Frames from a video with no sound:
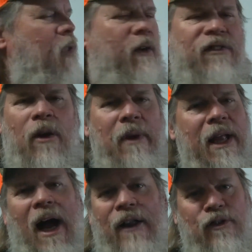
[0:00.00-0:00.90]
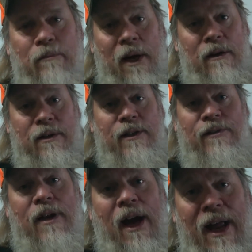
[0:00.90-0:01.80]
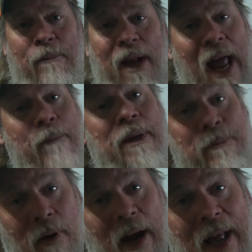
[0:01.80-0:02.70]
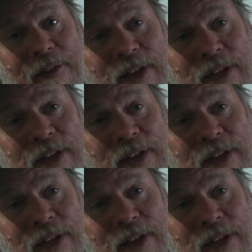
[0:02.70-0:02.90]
There's so many guys that are better at this than I am, but I have people ask,